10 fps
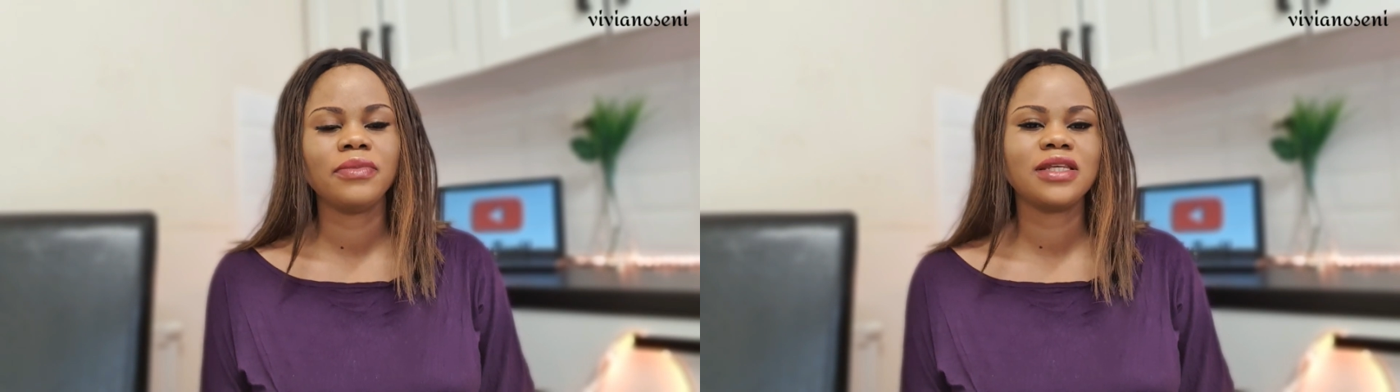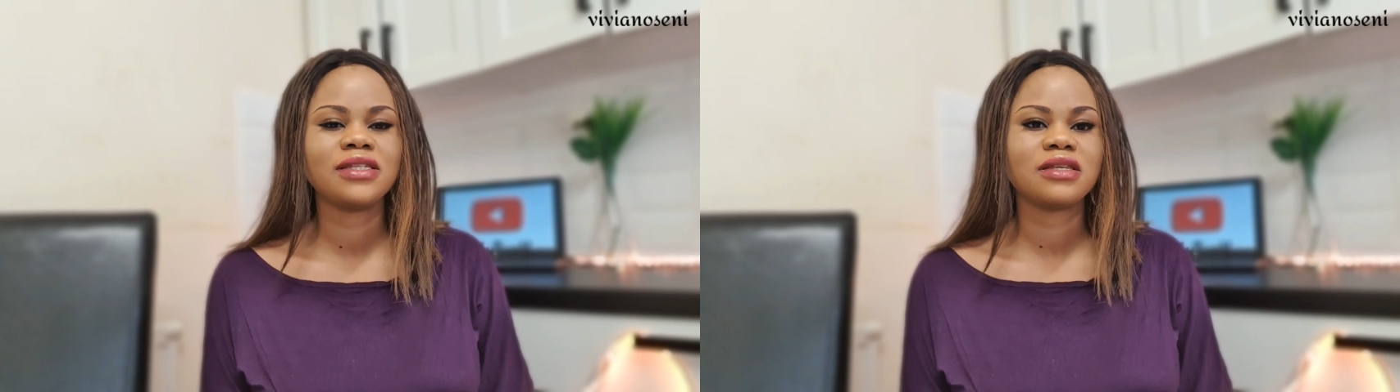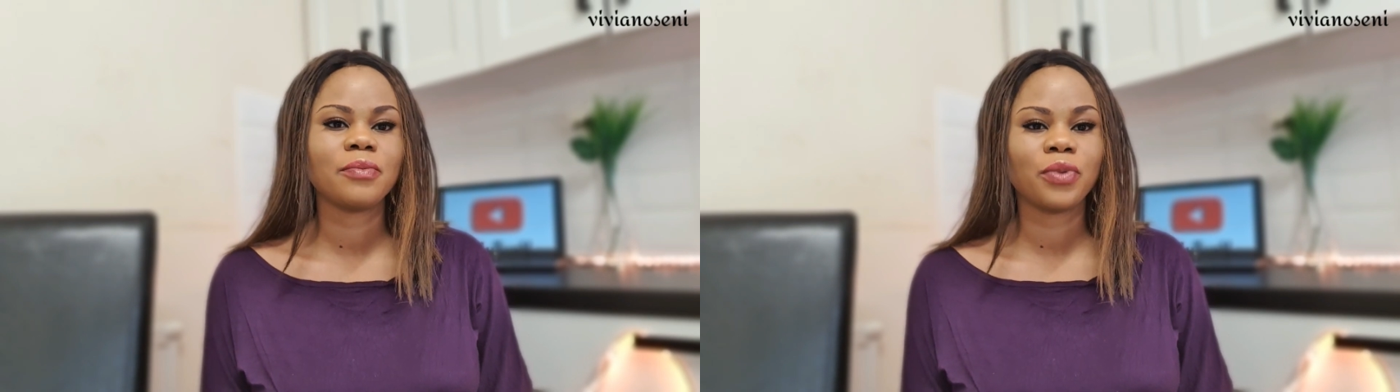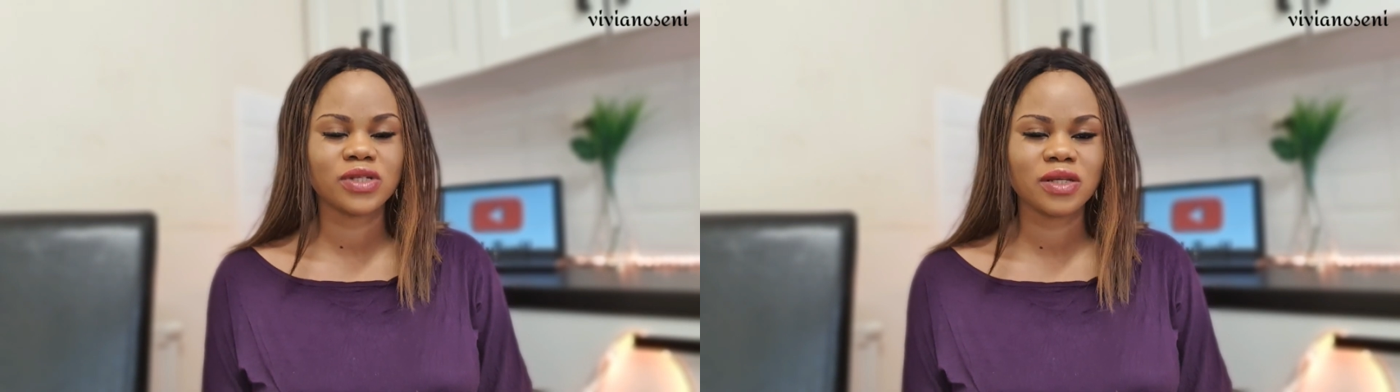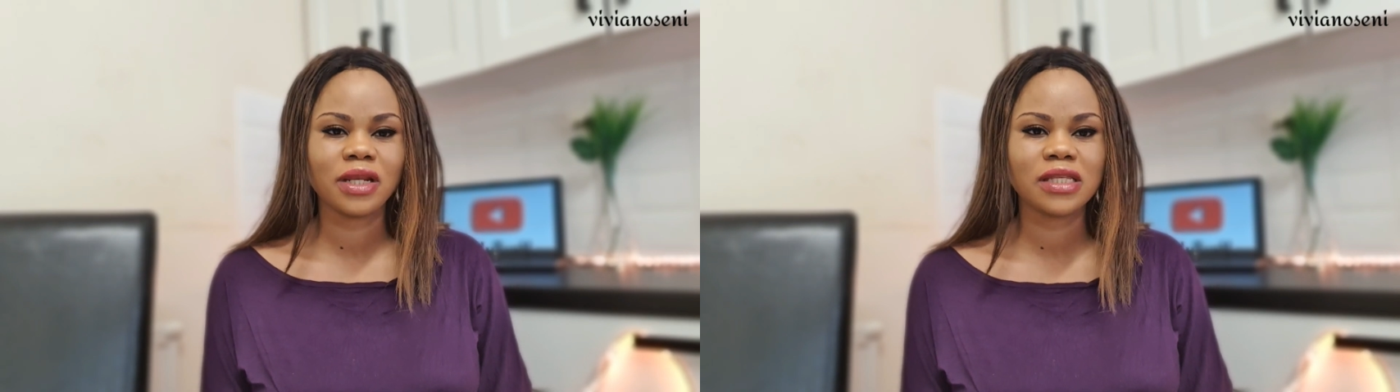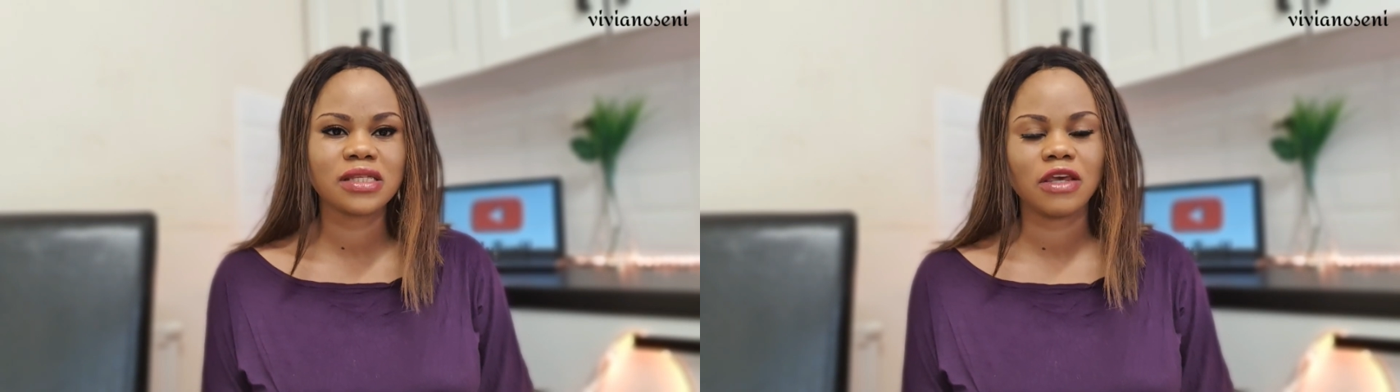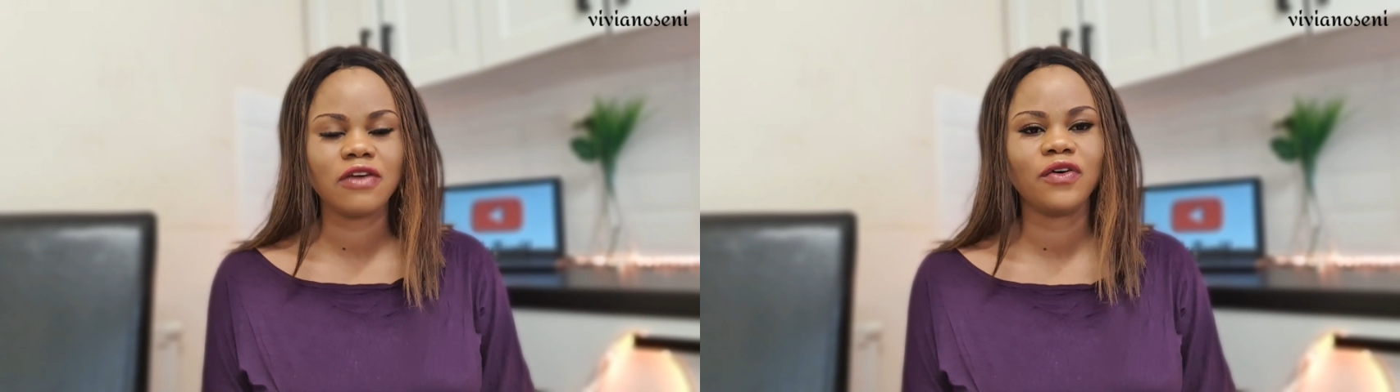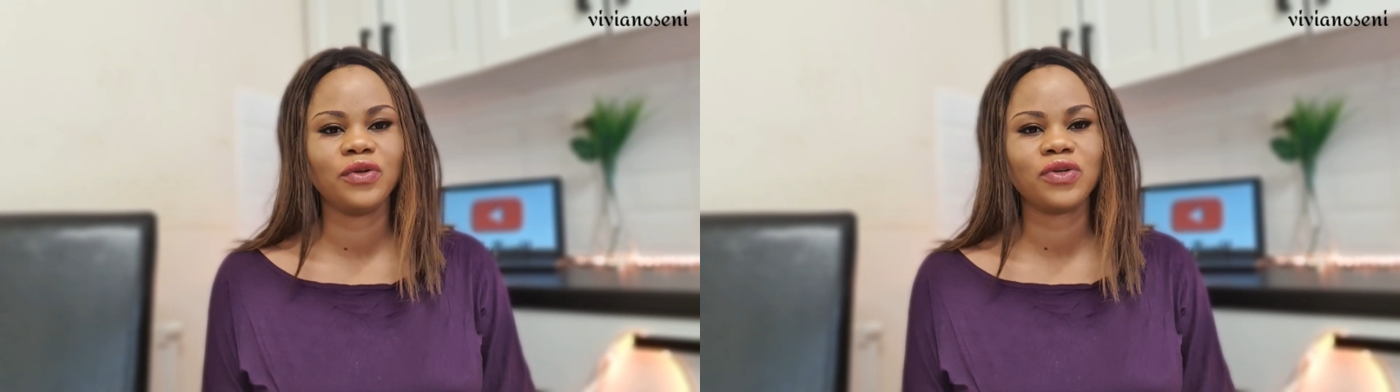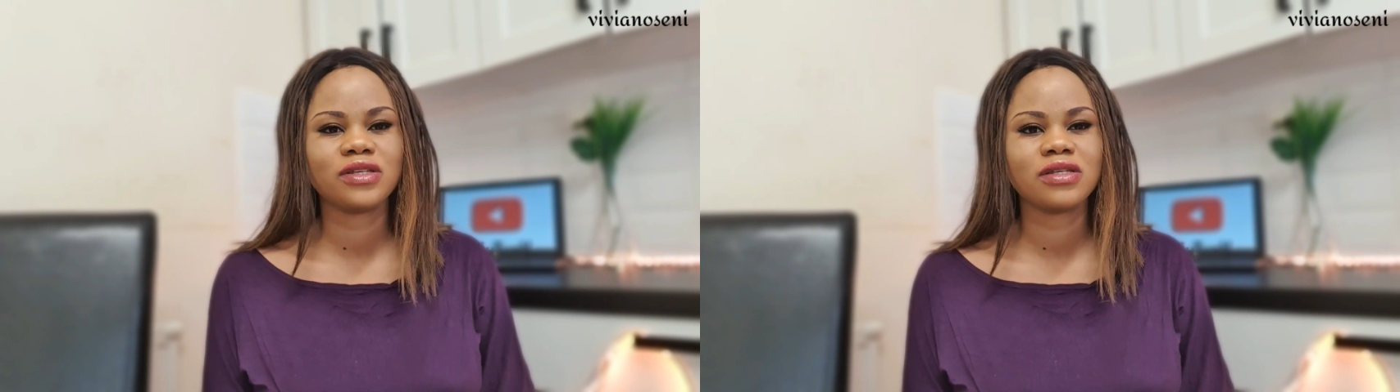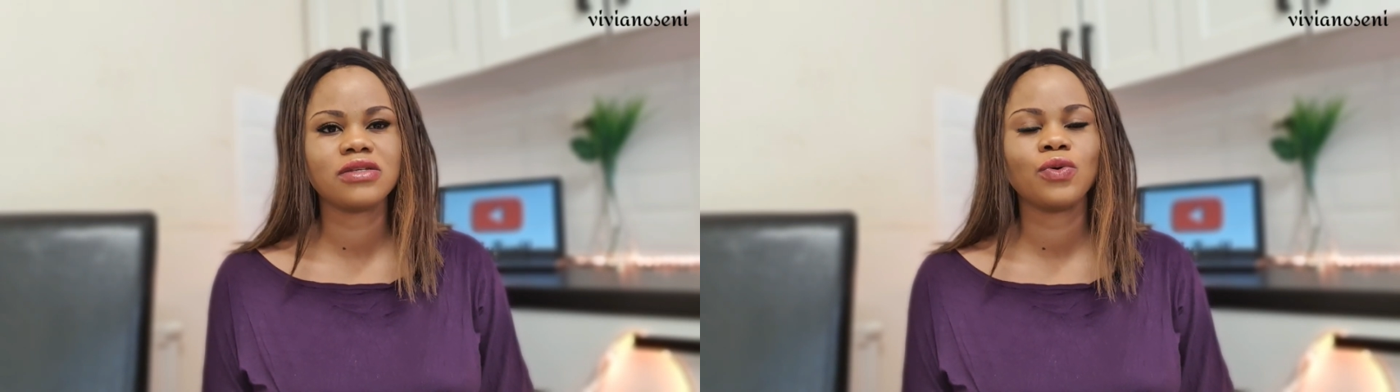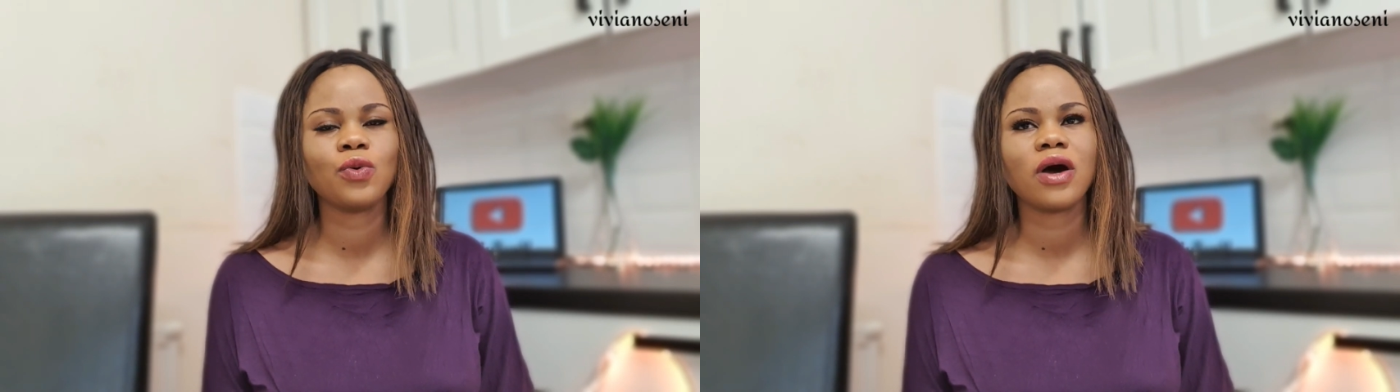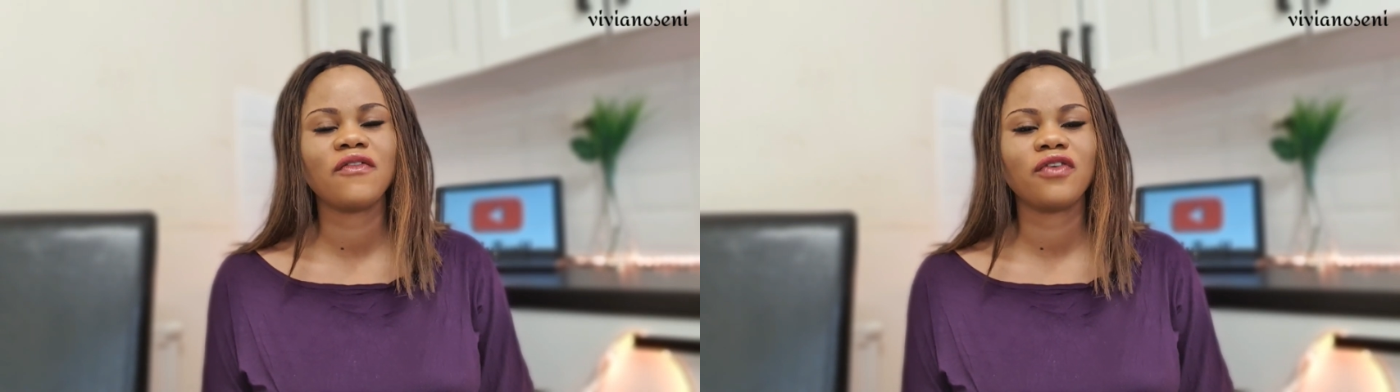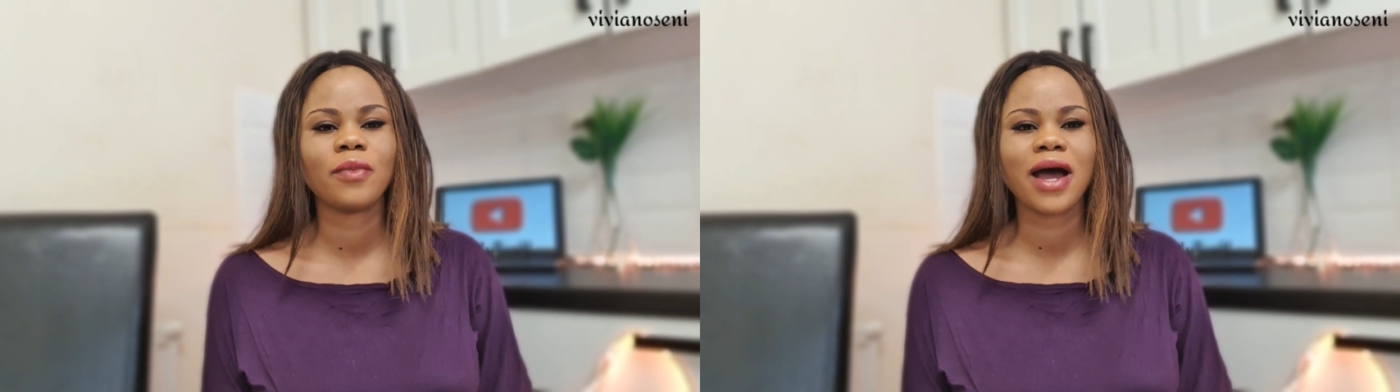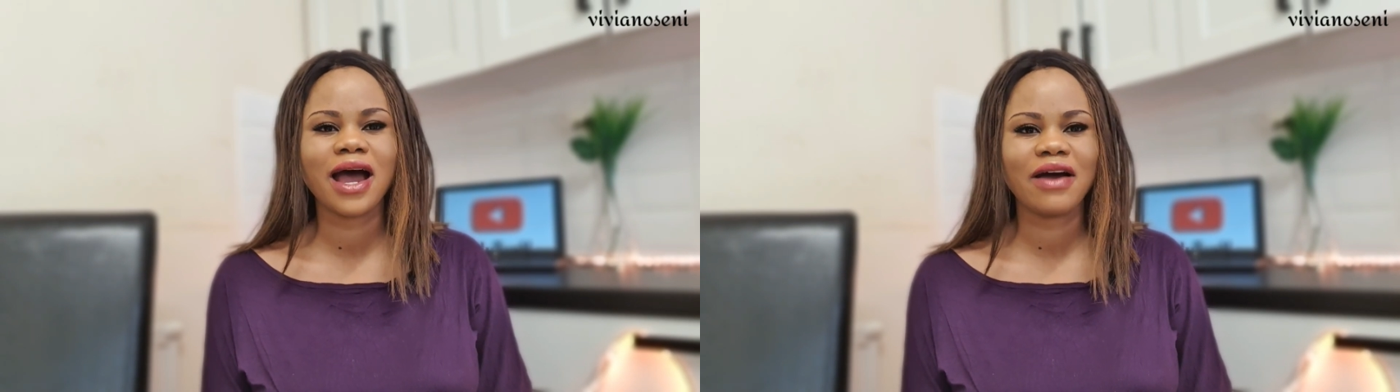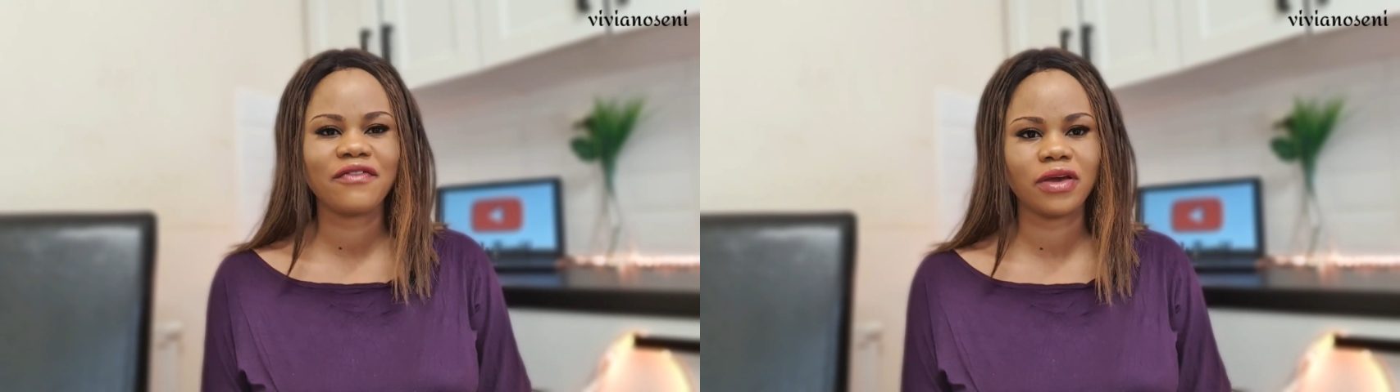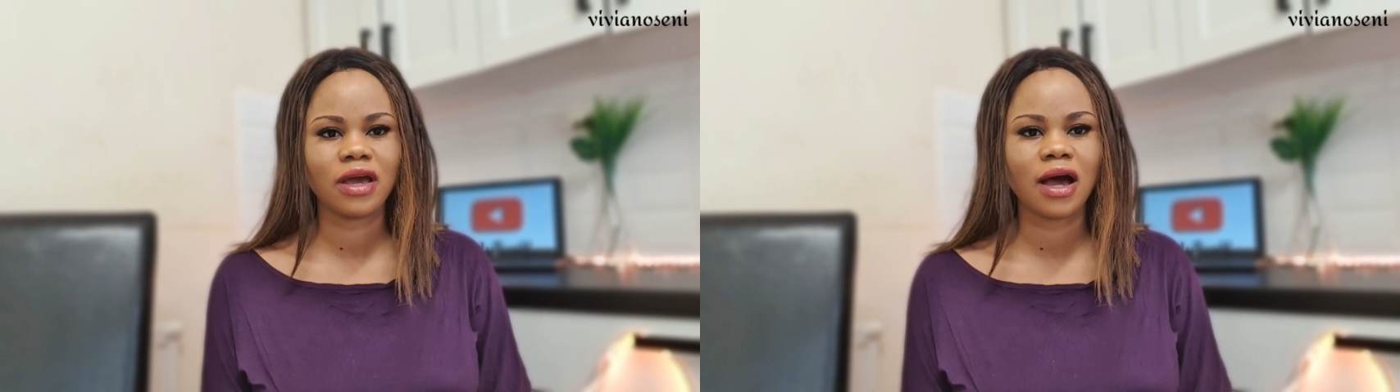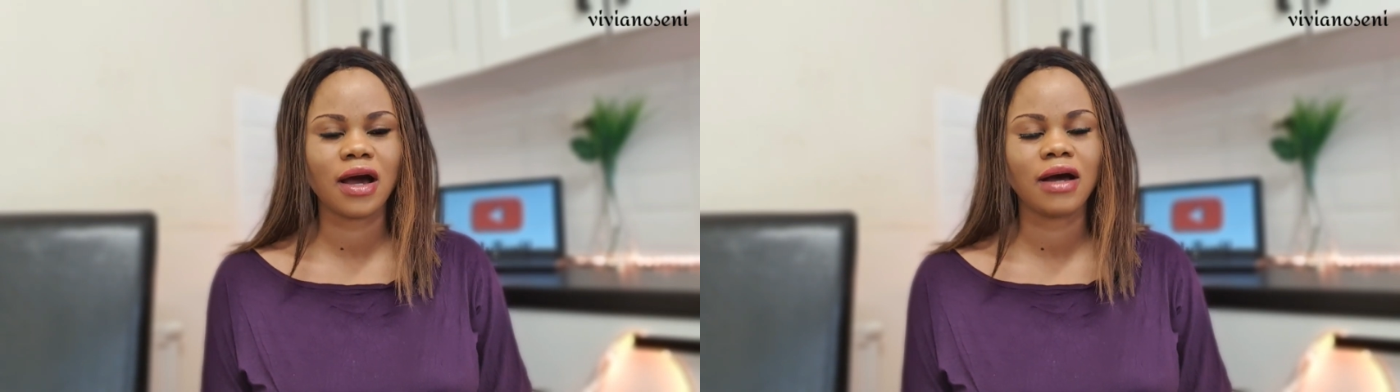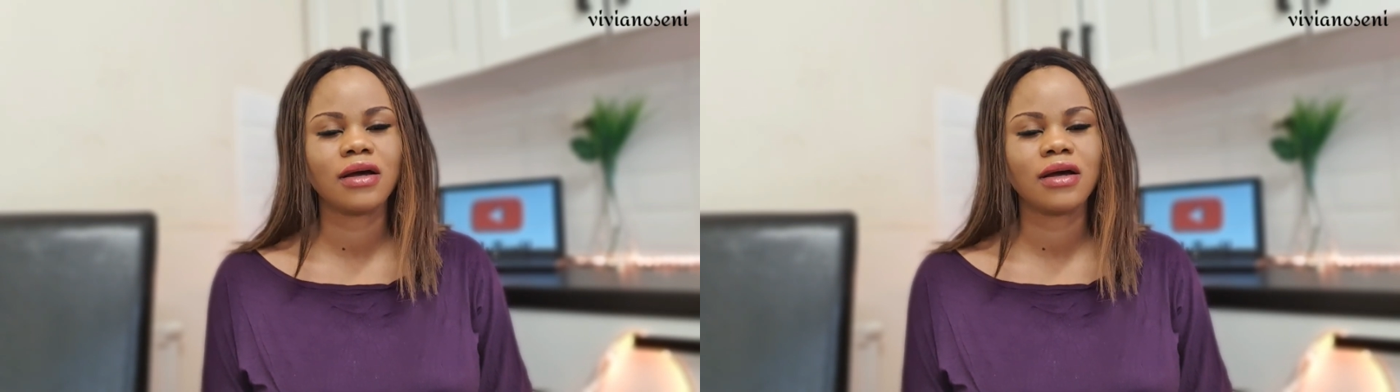This is a possibility for nurses who are from Africa,